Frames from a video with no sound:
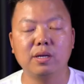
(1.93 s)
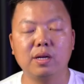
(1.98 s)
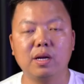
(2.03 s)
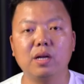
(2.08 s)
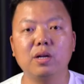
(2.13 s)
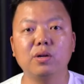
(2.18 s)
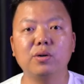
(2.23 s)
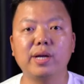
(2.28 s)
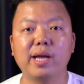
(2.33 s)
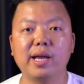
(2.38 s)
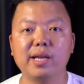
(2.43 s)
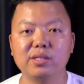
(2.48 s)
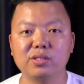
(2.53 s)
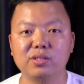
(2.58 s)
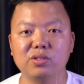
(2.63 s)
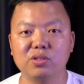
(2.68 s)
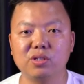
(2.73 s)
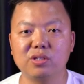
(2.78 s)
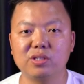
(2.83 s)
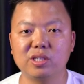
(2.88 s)
Hello
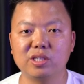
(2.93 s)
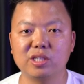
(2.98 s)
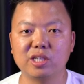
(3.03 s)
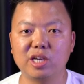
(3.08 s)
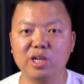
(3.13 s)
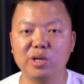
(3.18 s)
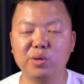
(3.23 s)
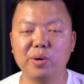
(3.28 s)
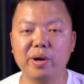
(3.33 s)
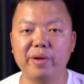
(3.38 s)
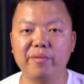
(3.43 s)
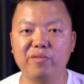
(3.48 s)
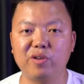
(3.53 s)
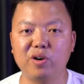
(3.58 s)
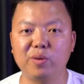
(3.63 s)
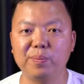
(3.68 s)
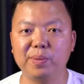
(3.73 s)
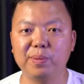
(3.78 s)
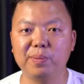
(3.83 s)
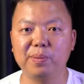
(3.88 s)
guys, this is Kieran
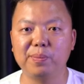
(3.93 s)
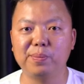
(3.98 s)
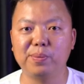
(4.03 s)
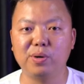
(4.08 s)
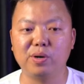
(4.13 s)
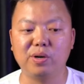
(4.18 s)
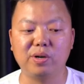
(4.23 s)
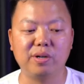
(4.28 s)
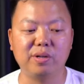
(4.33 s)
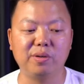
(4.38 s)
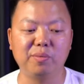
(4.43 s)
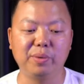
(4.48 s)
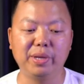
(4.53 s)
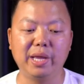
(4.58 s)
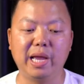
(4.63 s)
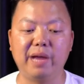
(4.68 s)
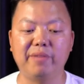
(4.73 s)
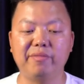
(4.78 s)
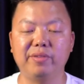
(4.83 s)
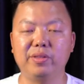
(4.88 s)
from Meepo Board. We
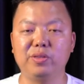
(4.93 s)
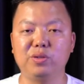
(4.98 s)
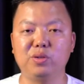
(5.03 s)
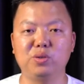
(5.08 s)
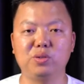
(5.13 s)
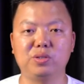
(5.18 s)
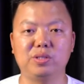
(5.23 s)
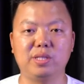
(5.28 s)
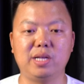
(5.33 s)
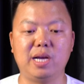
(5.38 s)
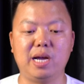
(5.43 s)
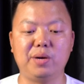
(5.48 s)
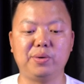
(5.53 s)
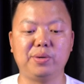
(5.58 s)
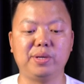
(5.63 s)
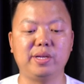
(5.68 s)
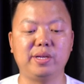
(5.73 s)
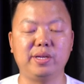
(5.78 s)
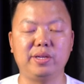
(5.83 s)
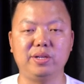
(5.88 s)
haven't used the
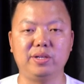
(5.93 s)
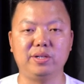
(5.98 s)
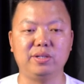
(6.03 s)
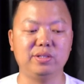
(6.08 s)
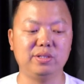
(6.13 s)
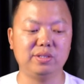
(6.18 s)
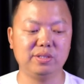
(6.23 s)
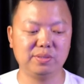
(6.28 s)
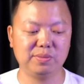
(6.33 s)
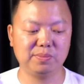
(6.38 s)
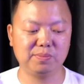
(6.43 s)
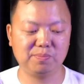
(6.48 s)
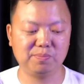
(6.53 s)
Hurricane here.